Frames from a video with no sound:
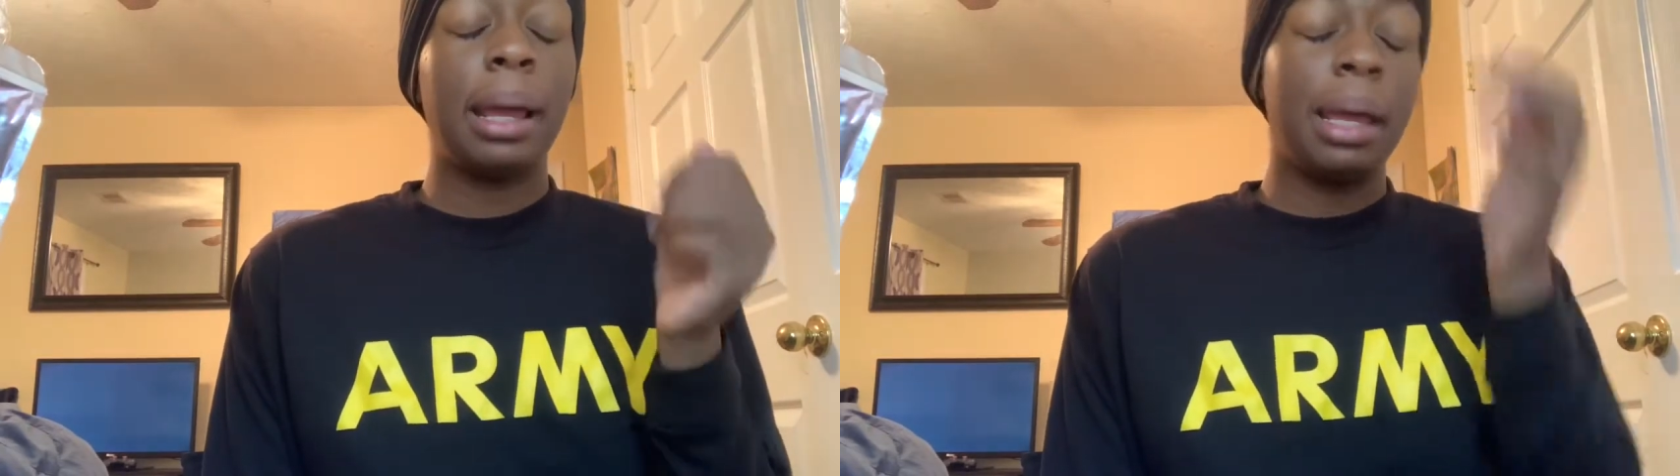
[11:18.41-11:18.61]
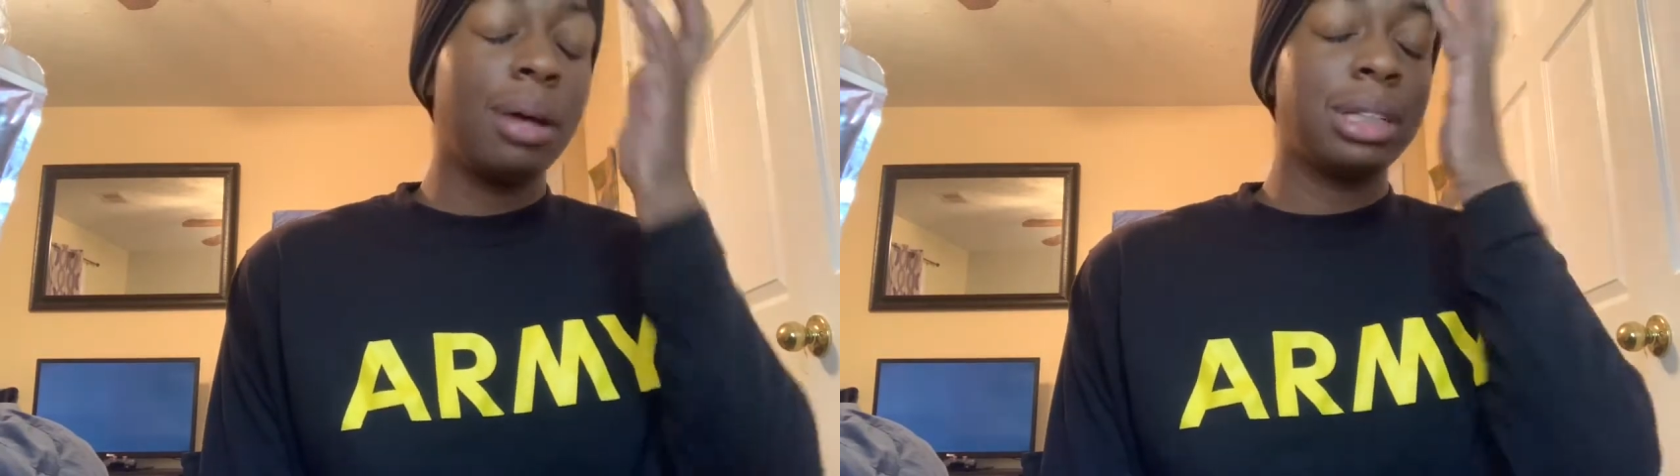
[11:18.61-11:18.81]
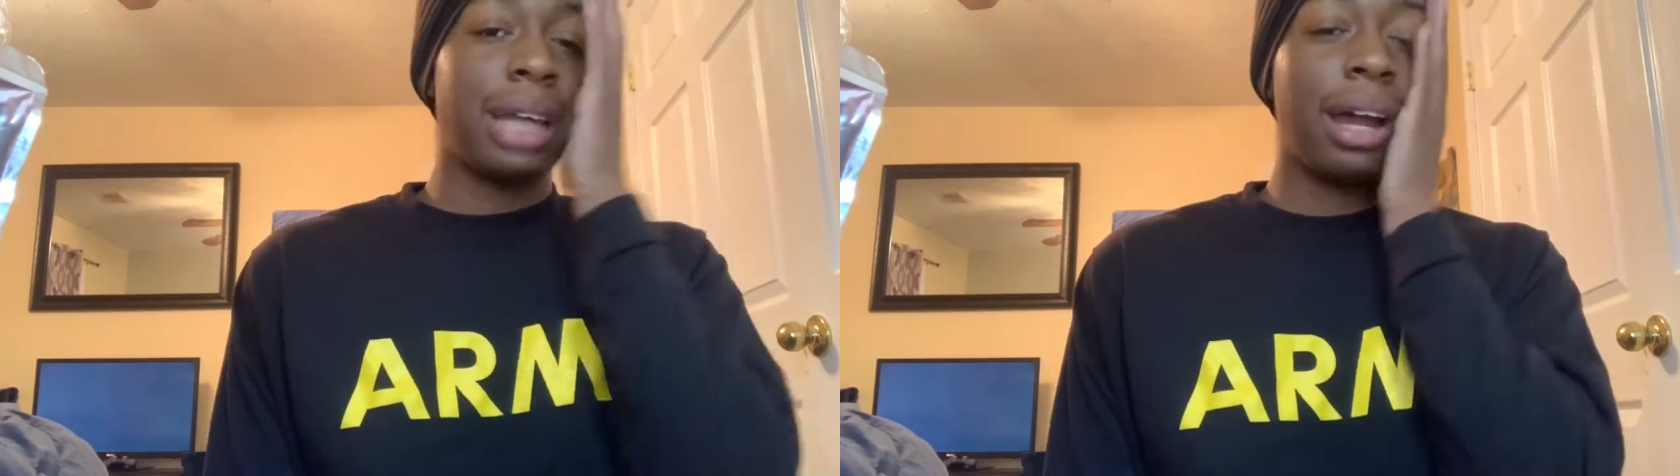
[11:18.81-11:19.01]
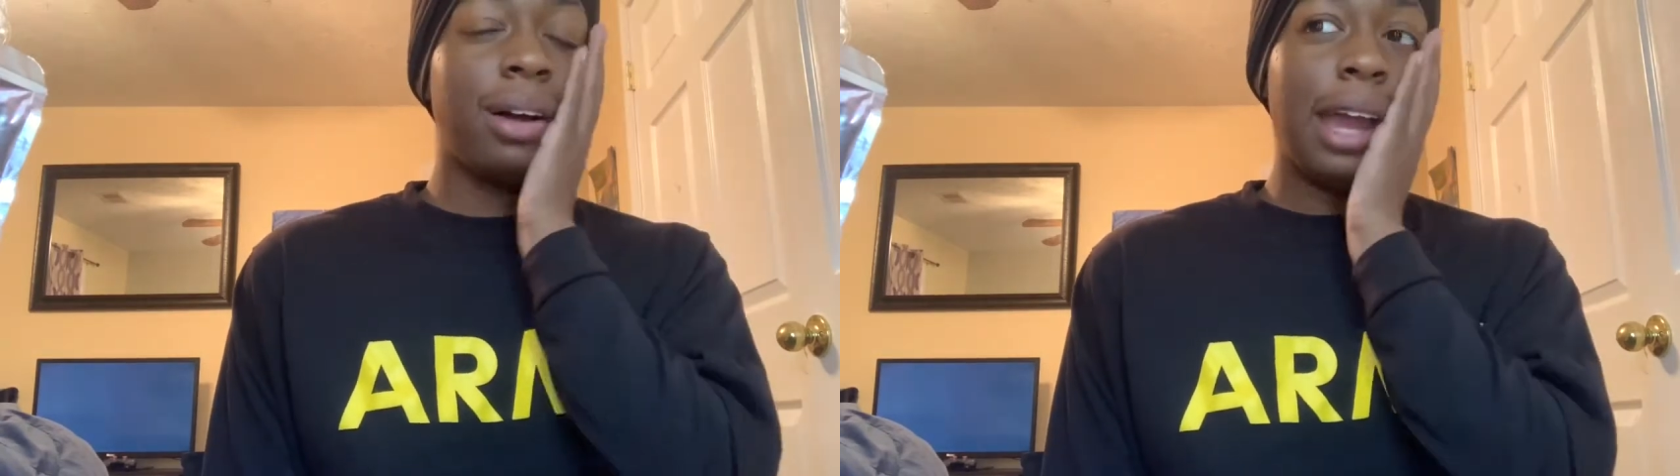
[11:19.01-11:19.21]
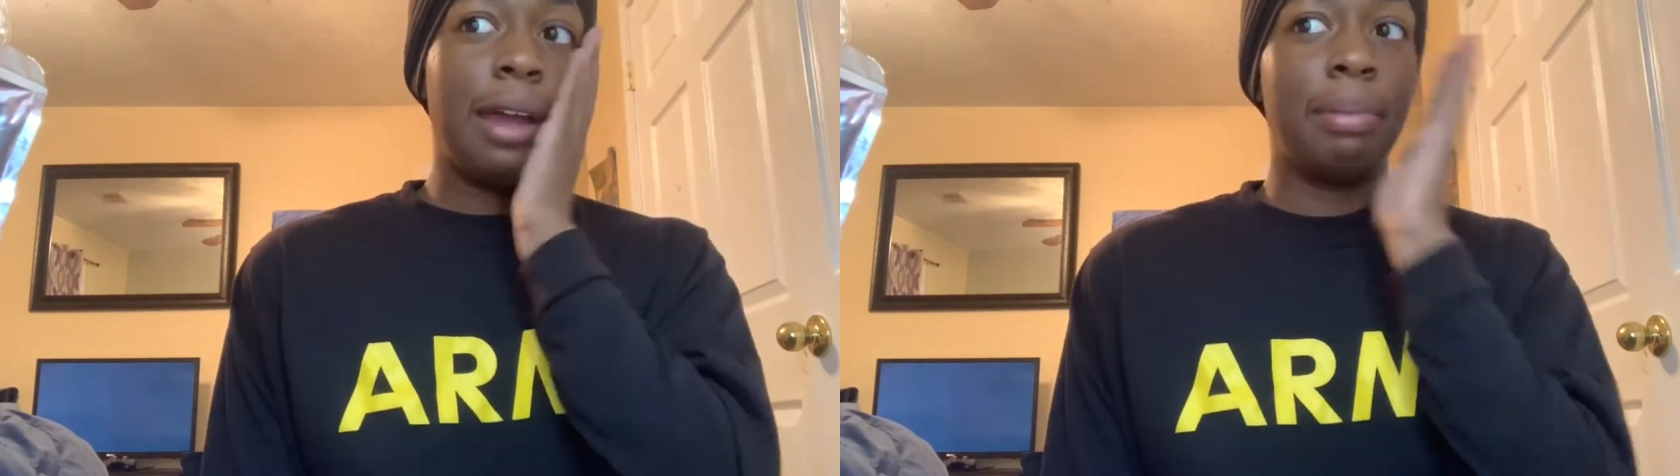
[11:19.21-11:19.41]
It was like,
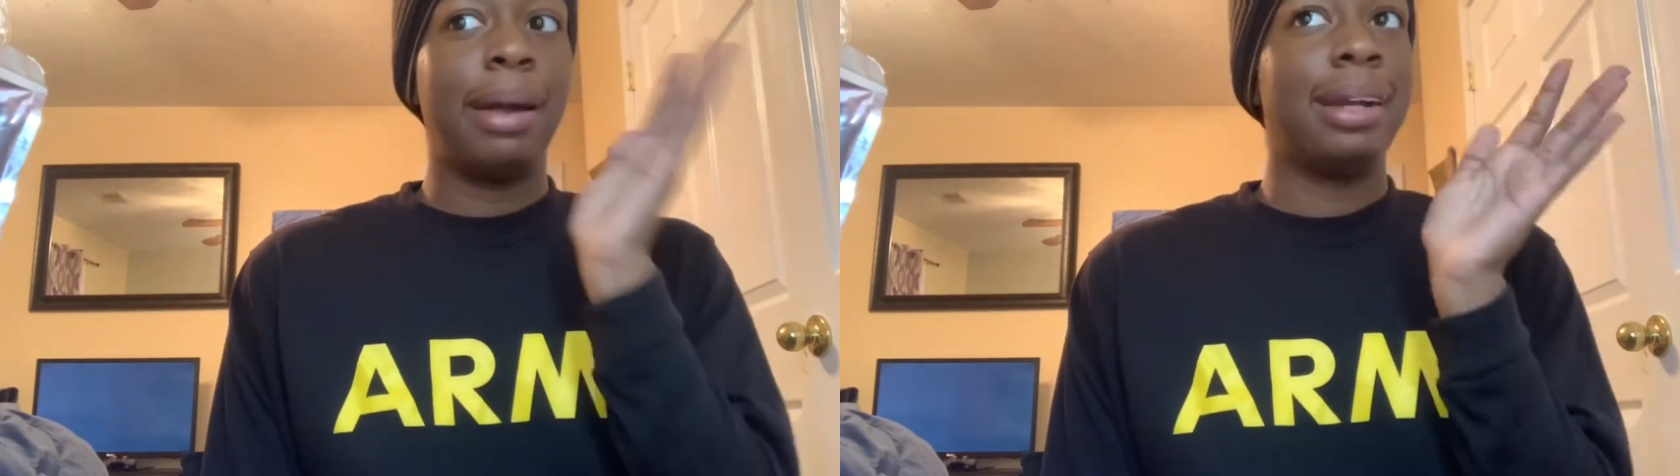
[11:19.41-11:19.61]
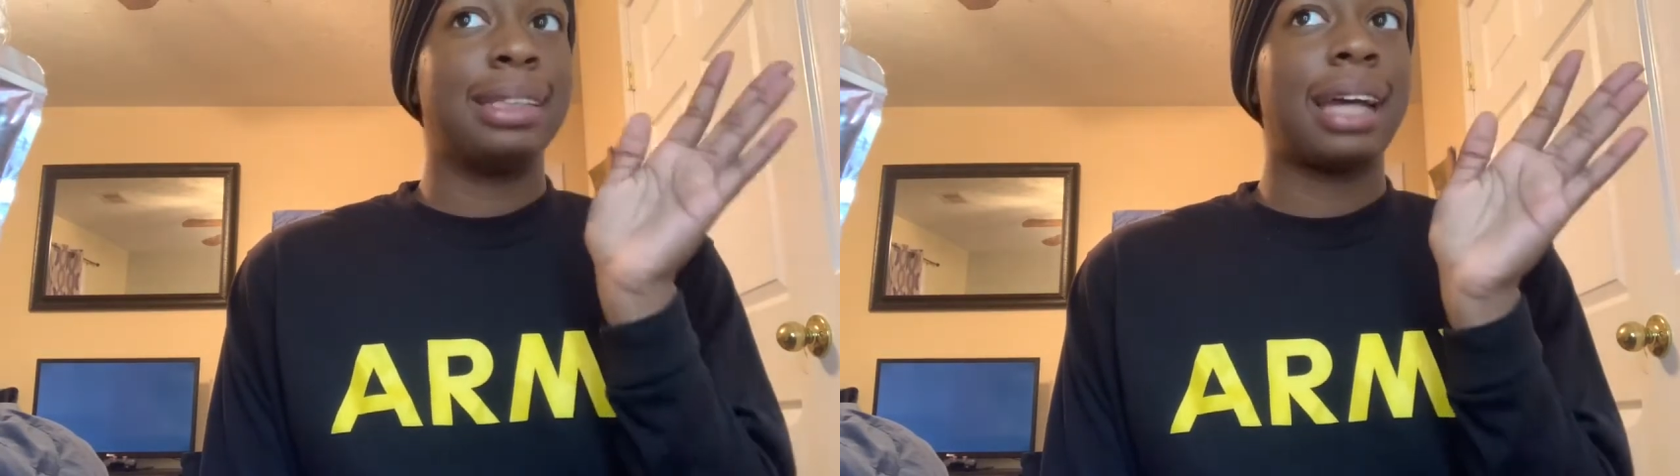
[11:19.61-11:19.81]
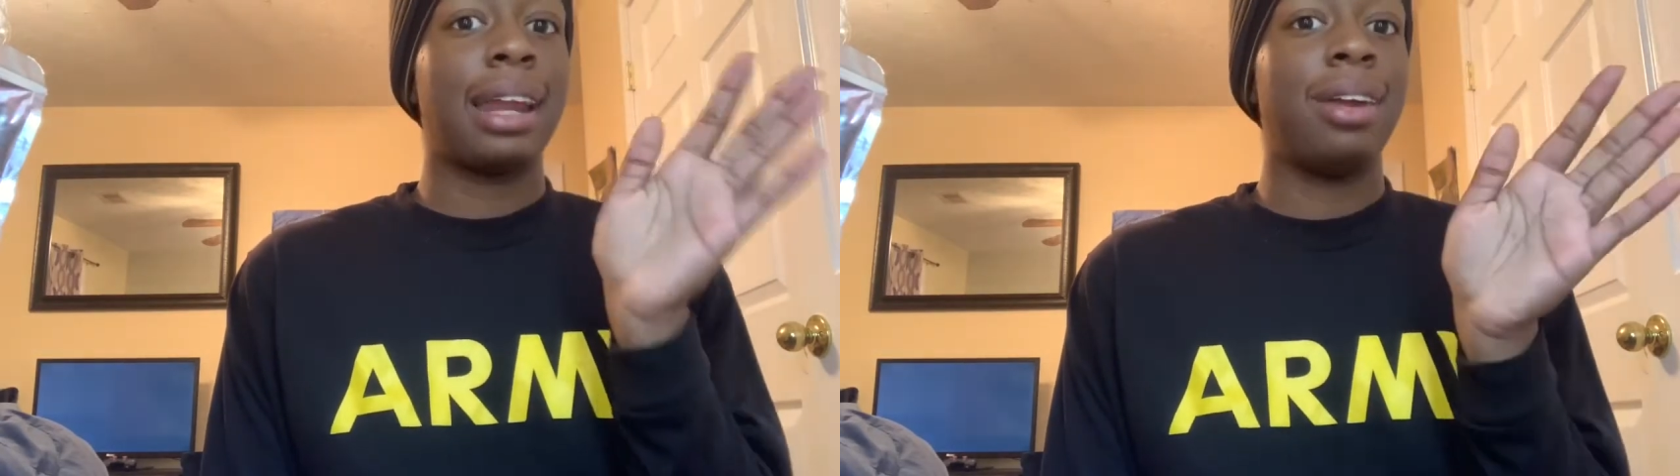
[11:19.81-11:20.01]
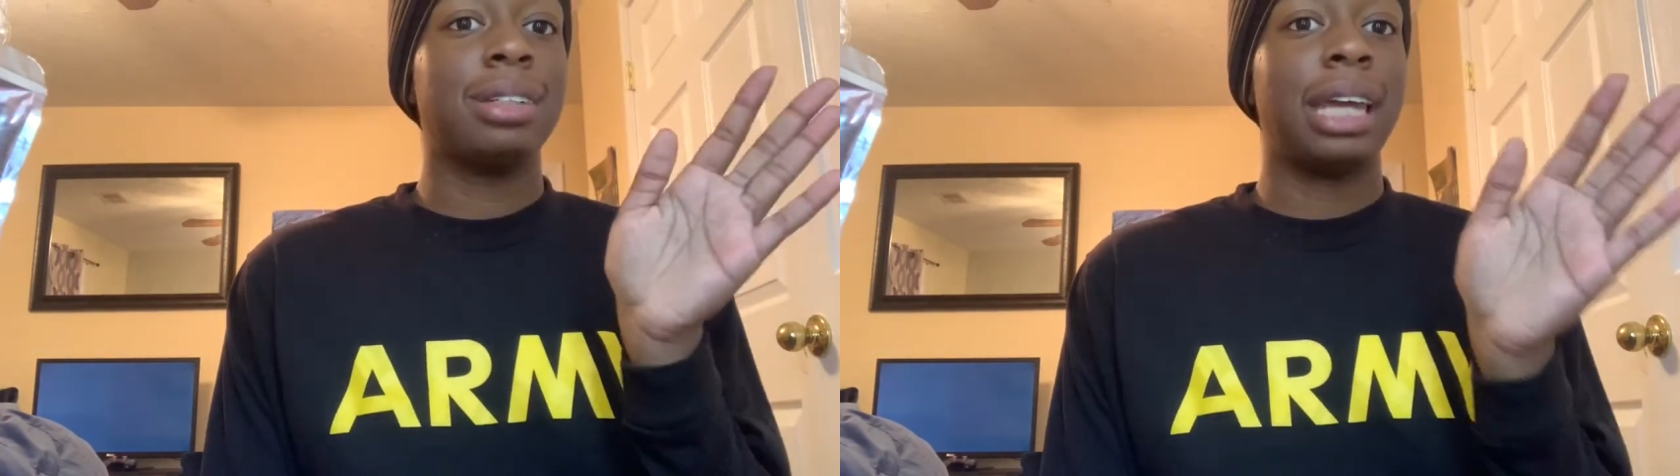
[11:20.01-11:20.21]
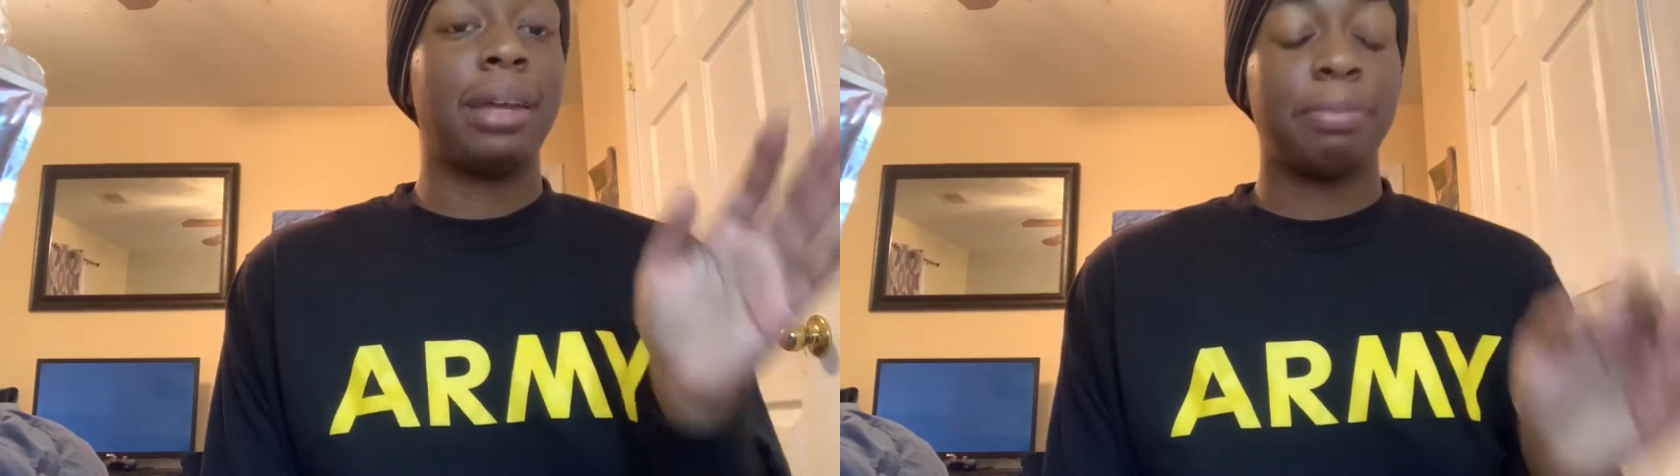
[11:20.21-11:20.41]
okay, it burned. It's kind of
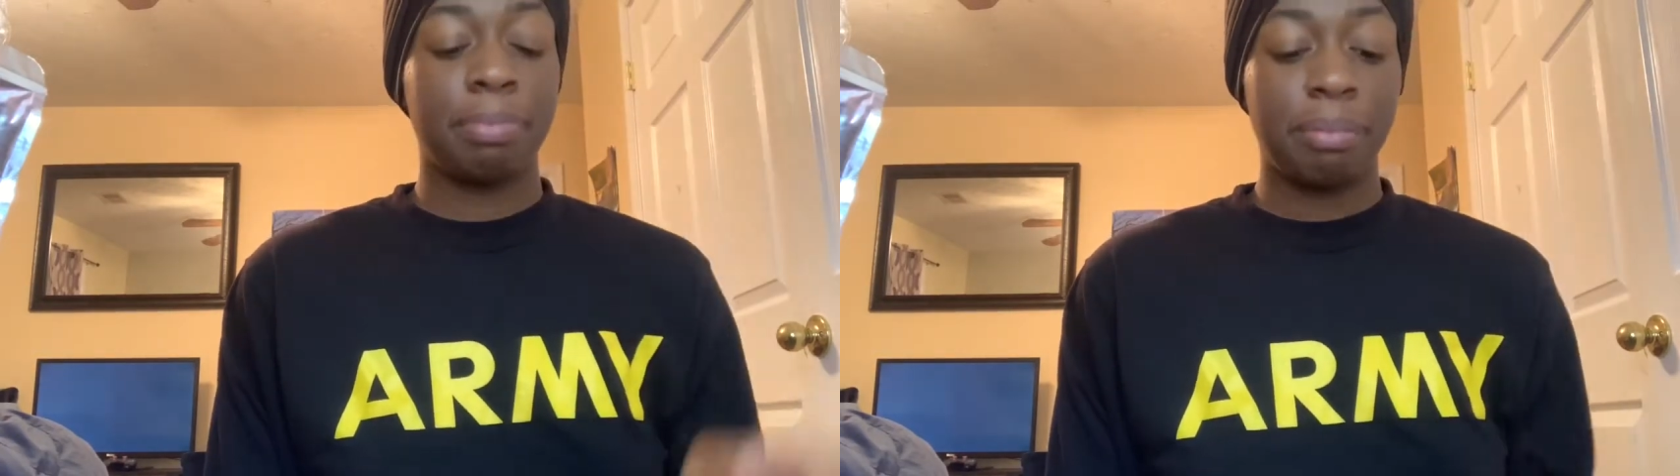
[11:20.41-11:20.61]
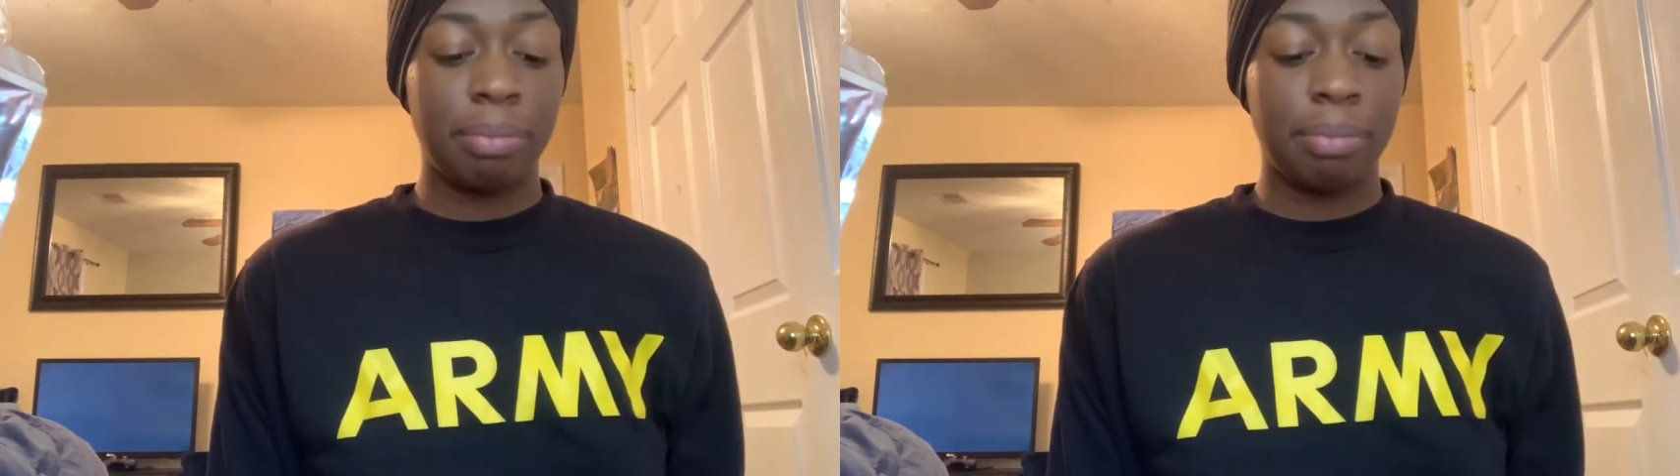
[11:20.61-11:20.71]
irritating.